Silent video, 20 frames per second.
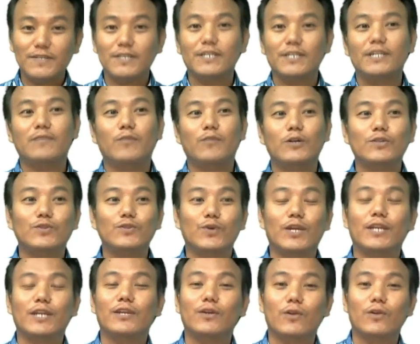about soil
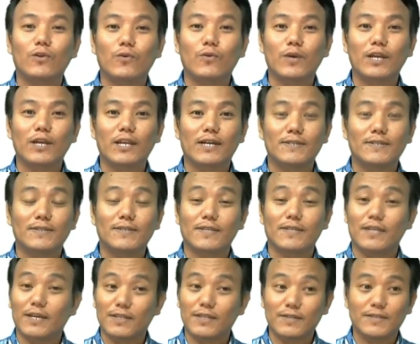in your lower classes in
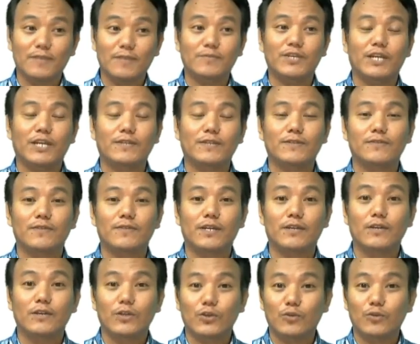other subjects, right?
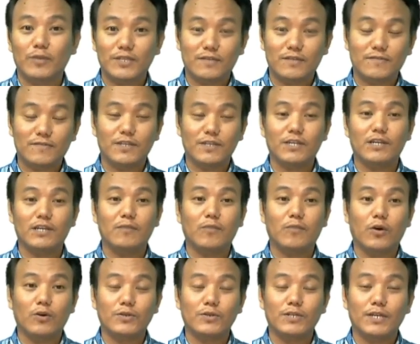You must have studied
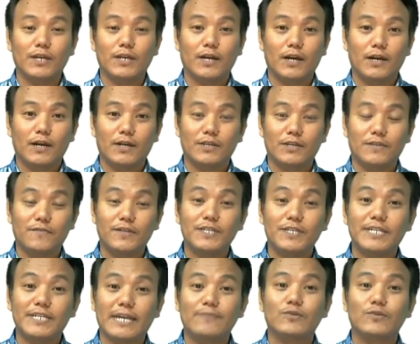about different
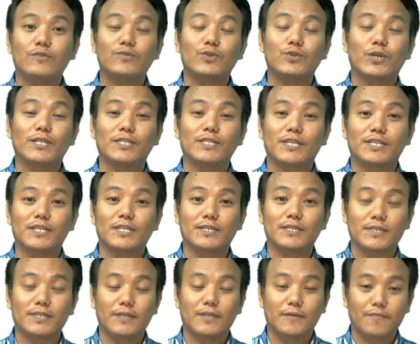types of soil such
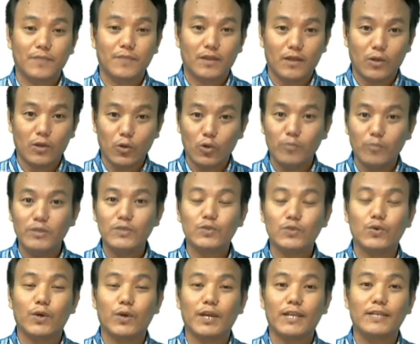as loamy
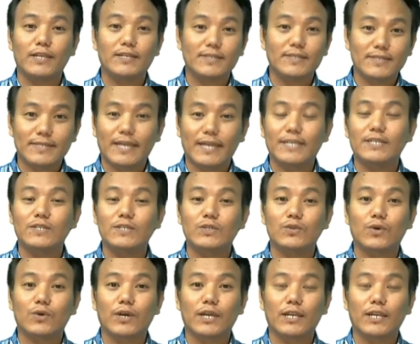soil, sandy
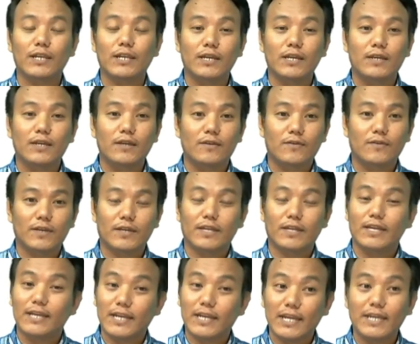soil, right?
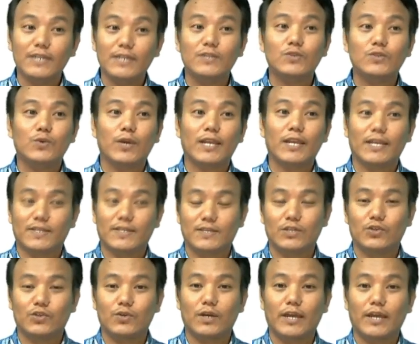Clay soil,
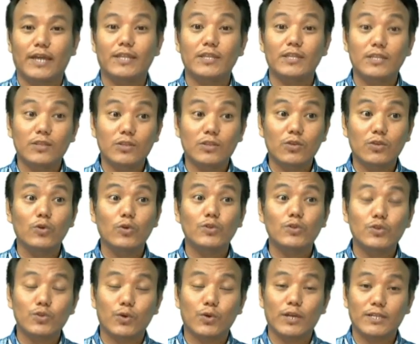etc. And those
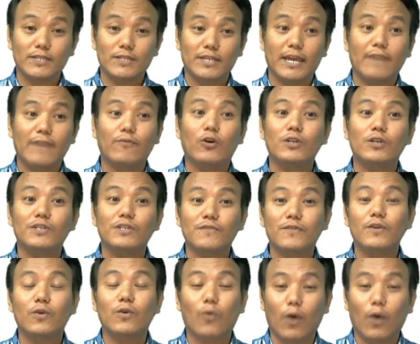soils, they have got
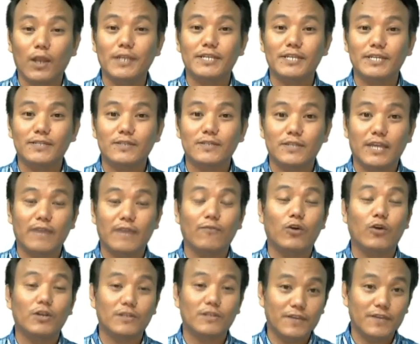different qualities, they have
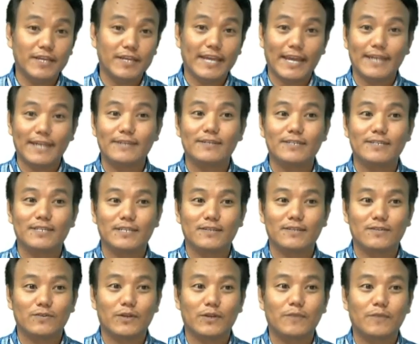got different characteristics,
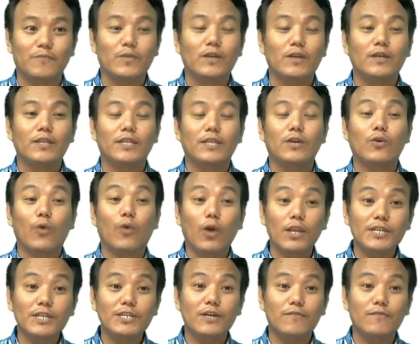right? The
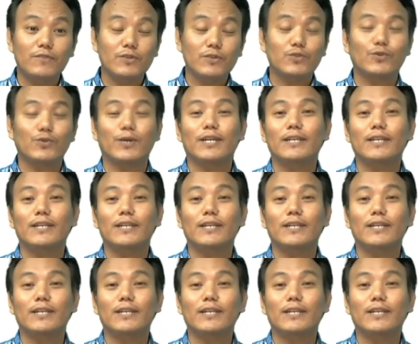quality of the soil,